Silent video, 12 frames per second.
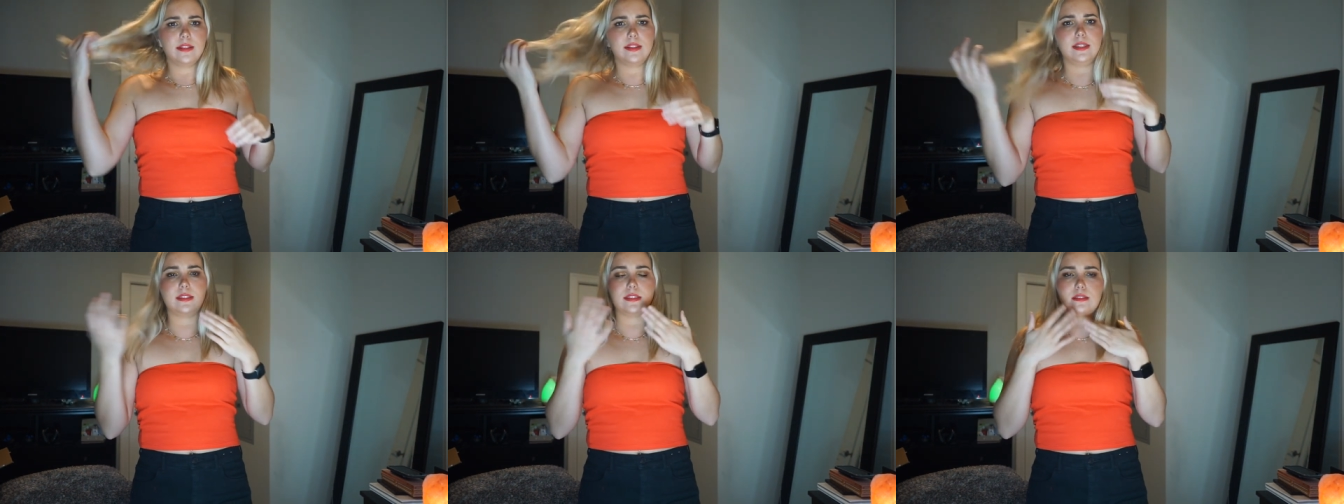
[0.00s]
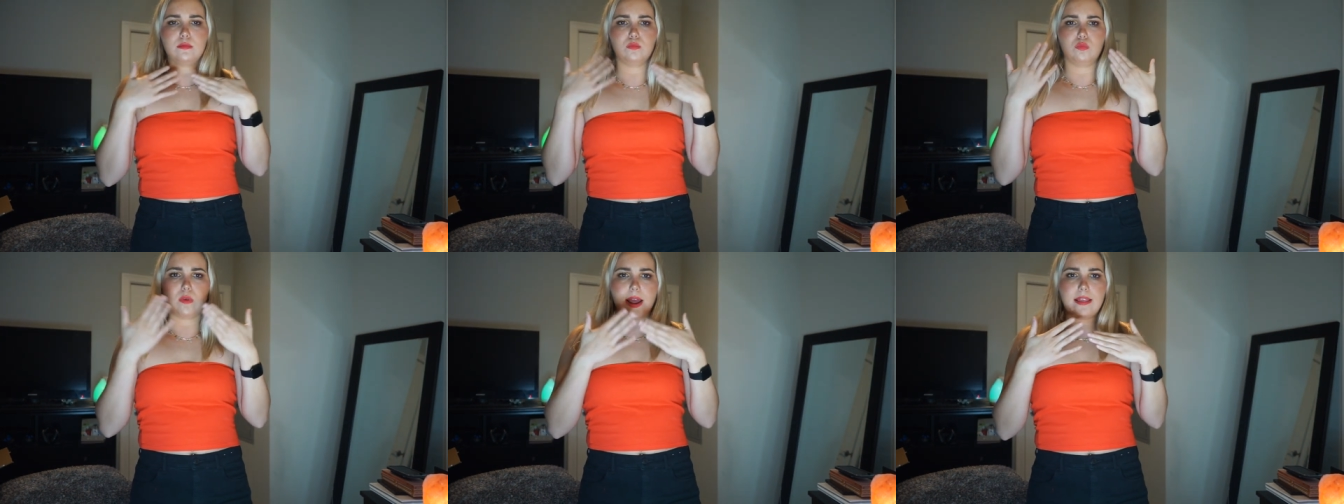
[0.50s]
These
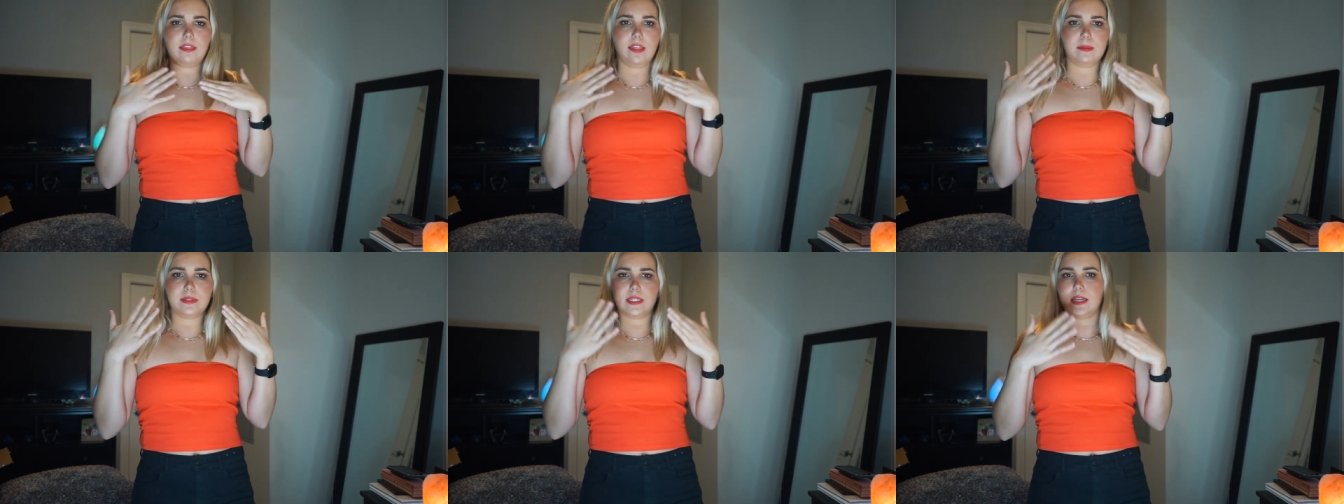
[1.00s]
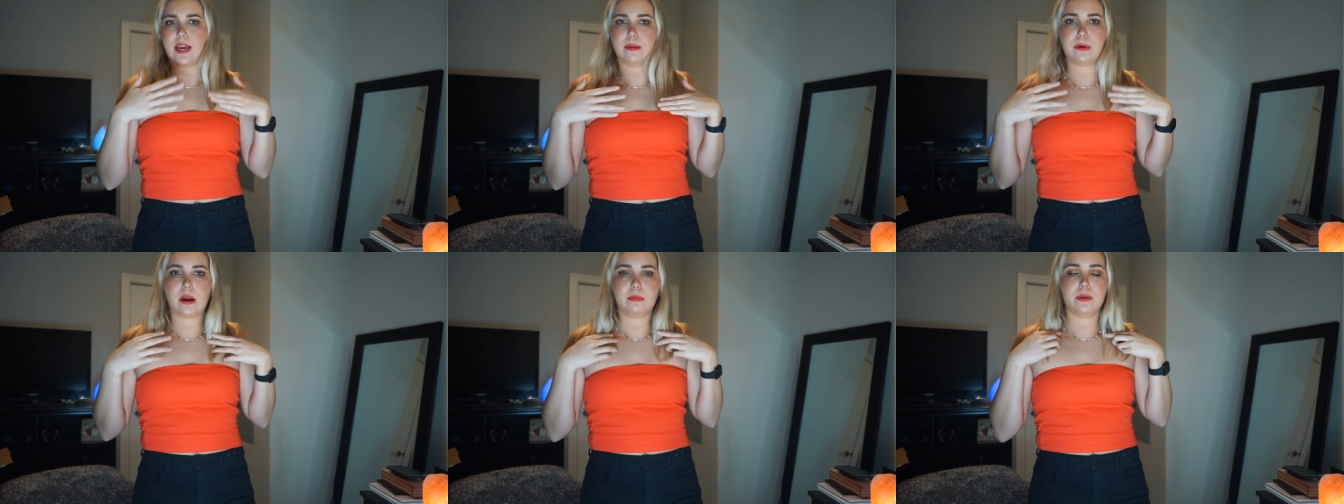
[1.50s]
red lipstick, I
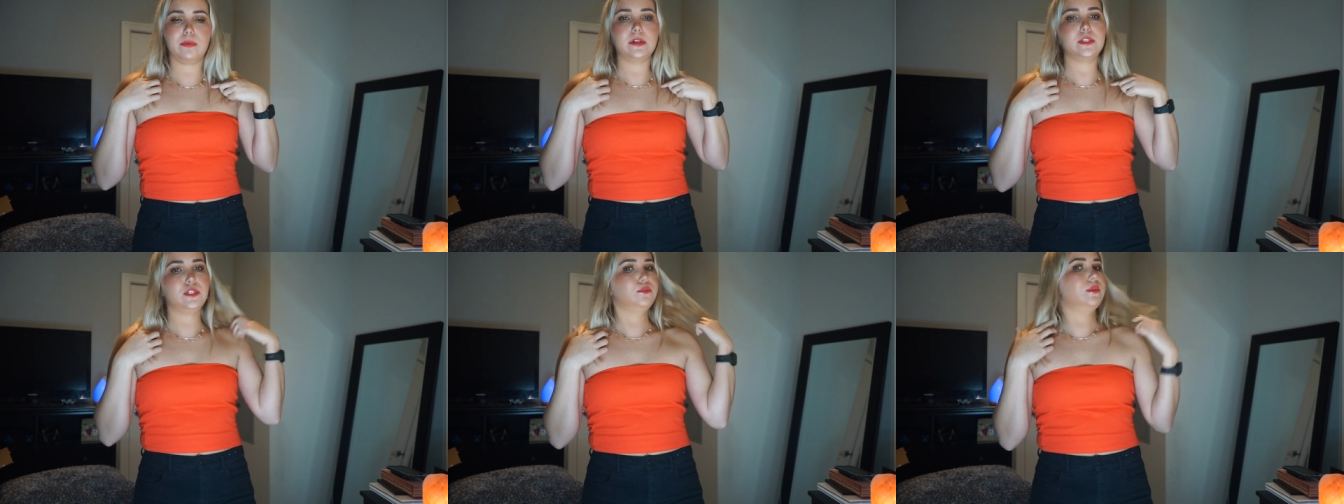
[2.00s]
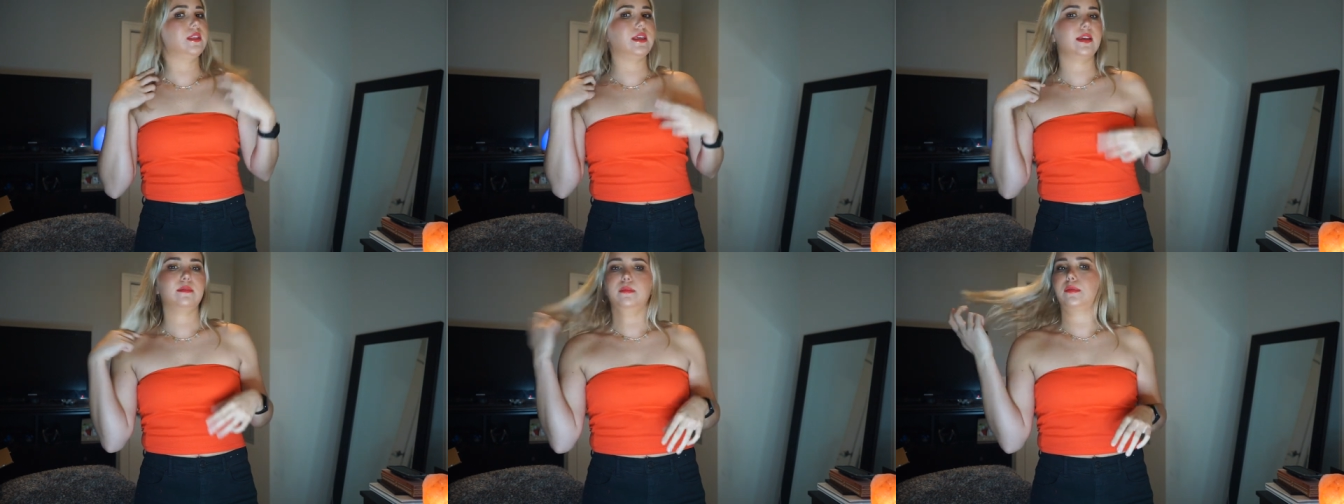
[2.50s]
probably wouldn't do with
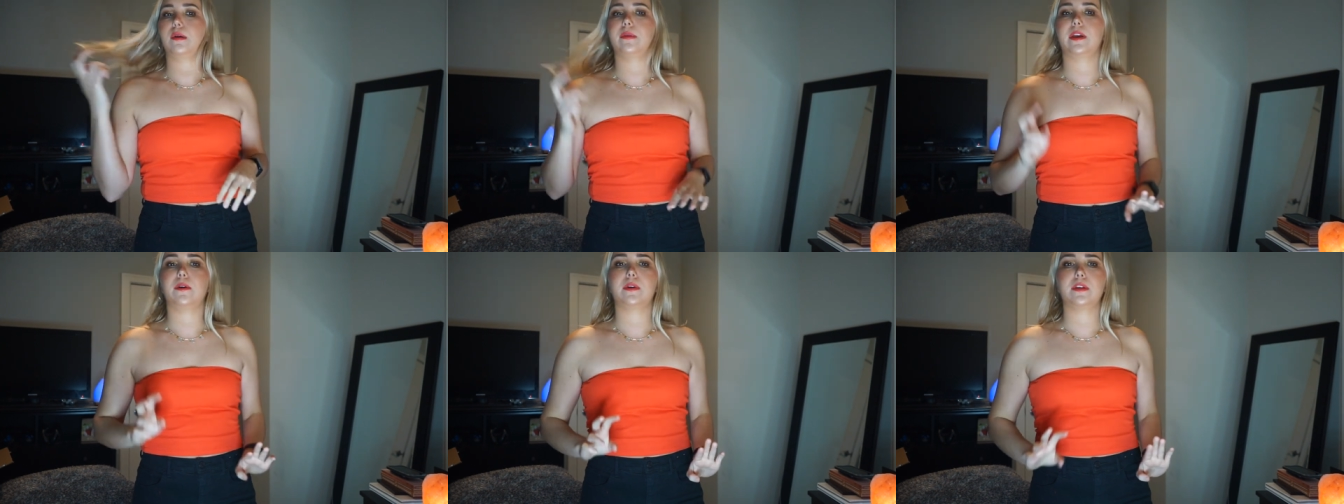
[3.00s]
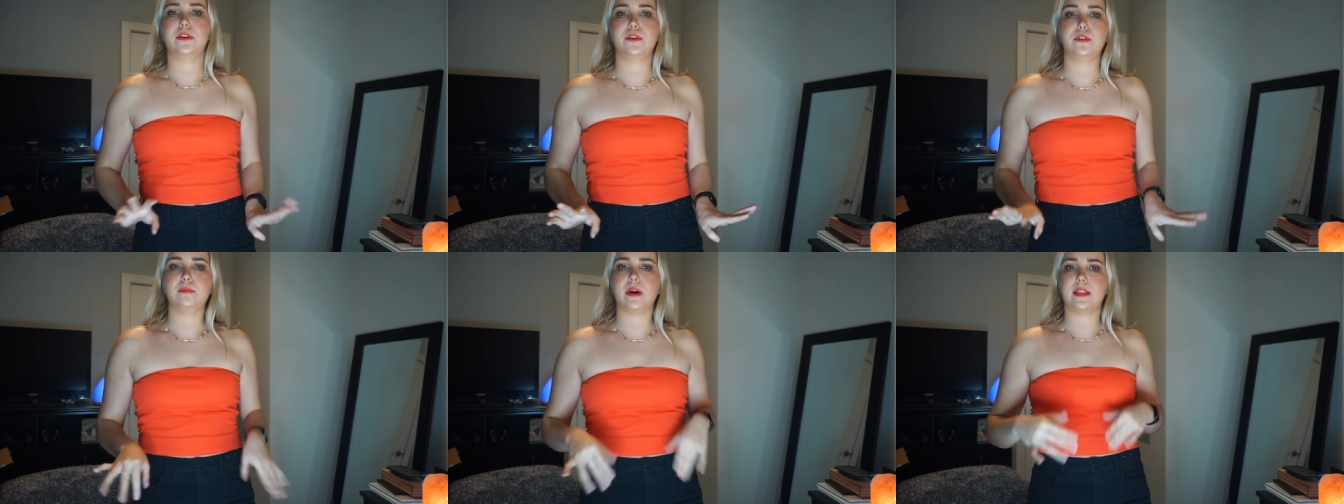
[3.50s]
it. Probably go with a
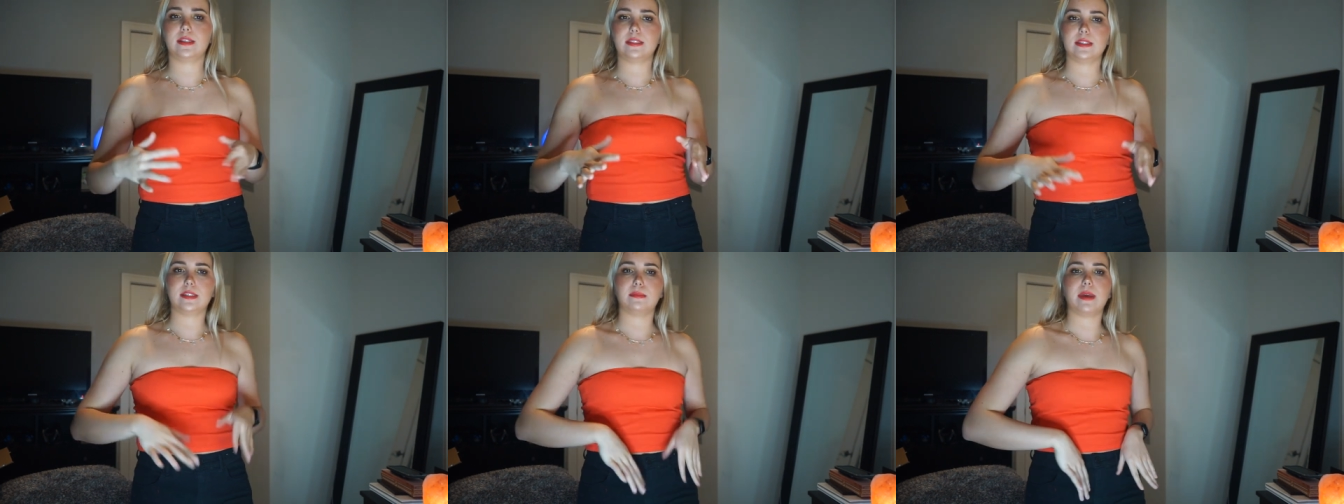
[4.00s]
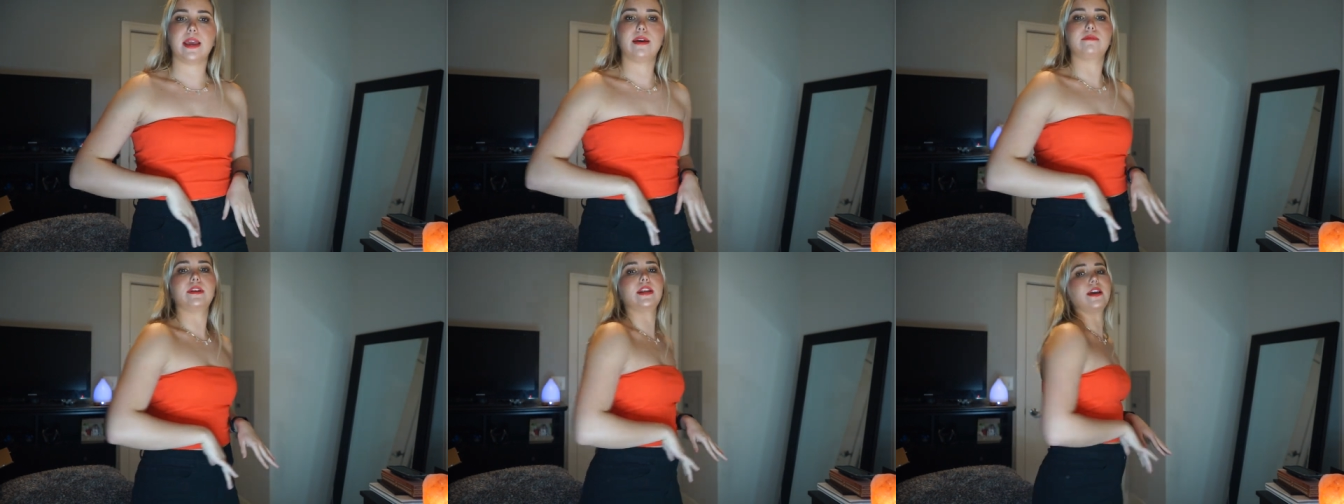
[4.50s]
nude, but this isn't a
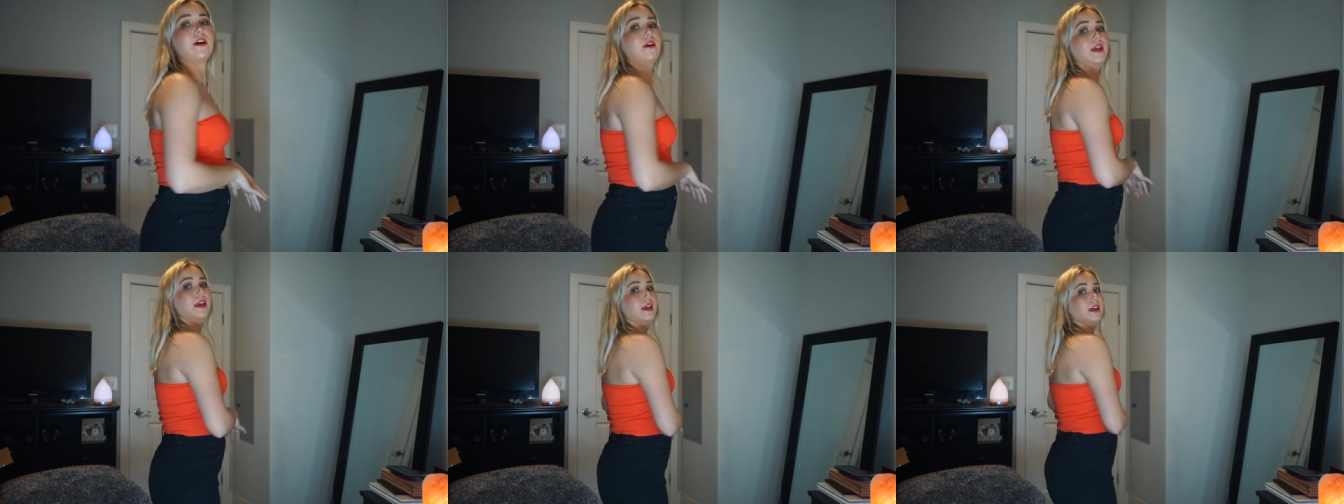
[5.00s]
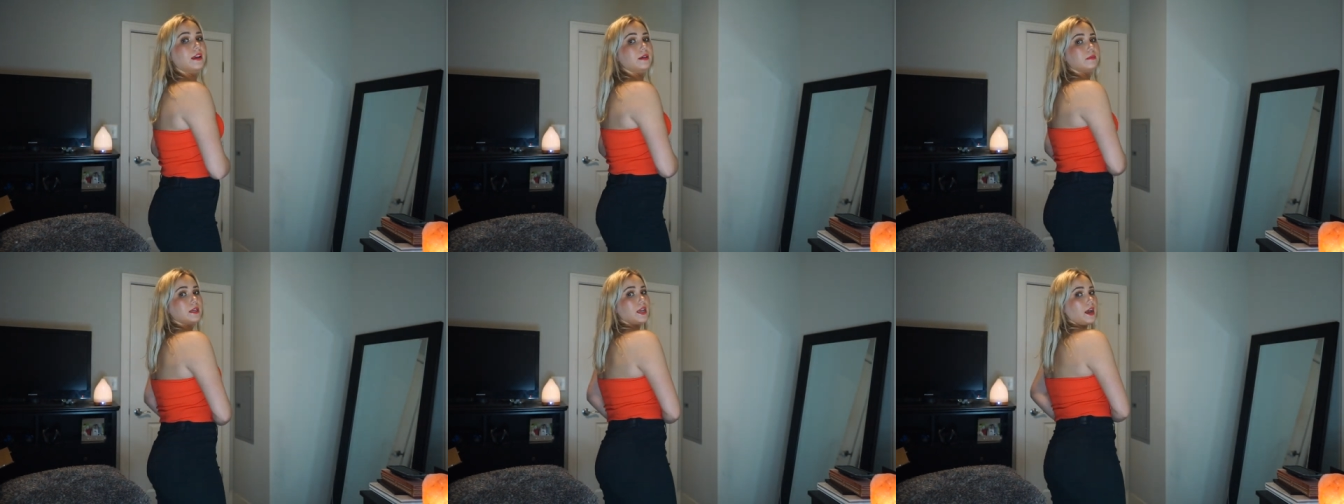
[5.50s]
makeup video.
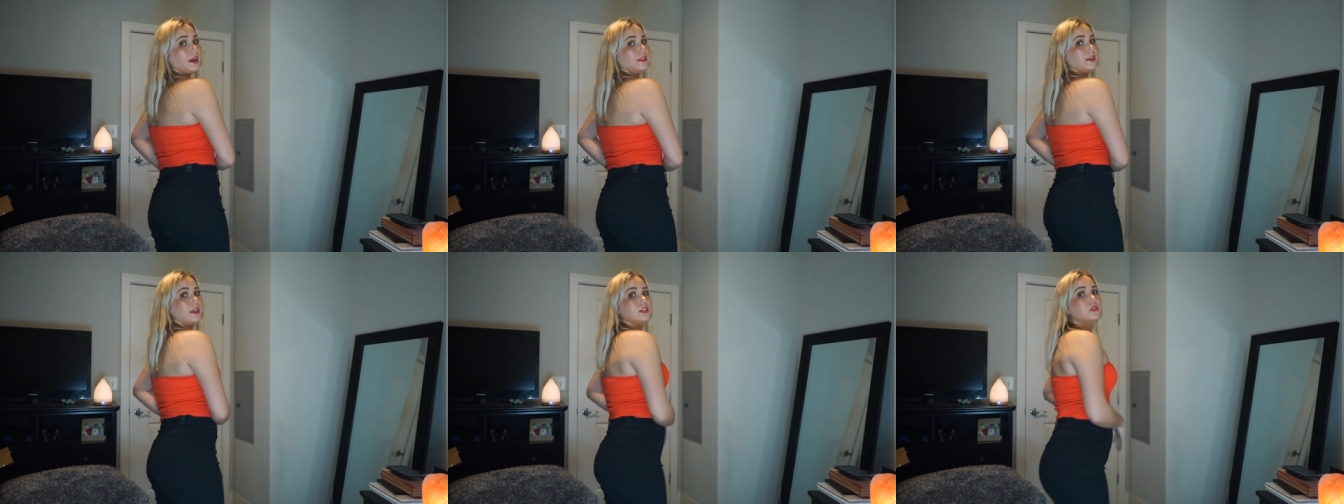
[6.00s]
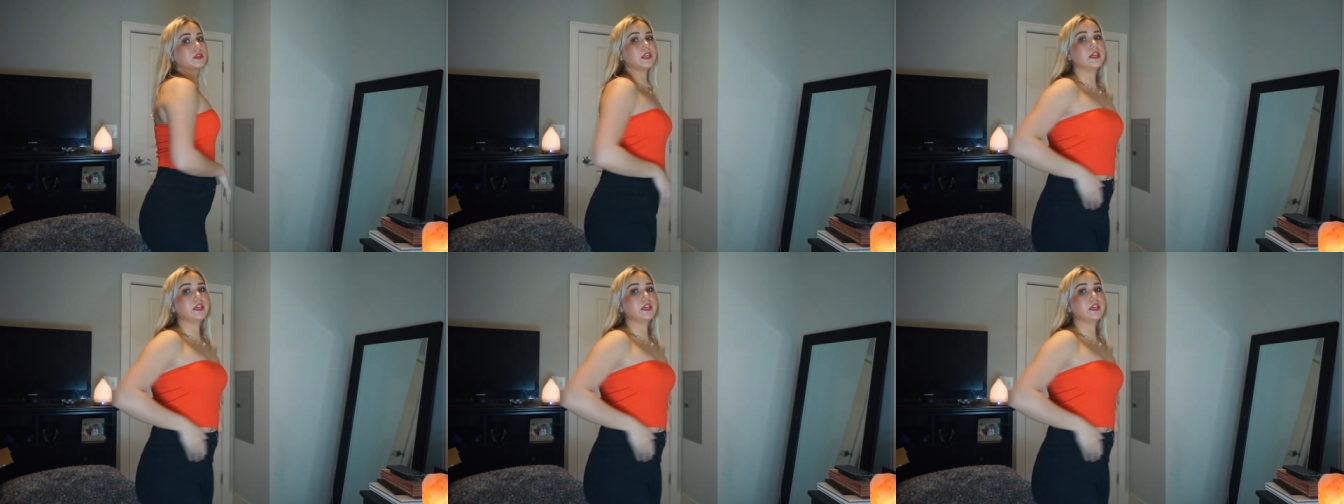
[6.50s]
But yeah, I think it's really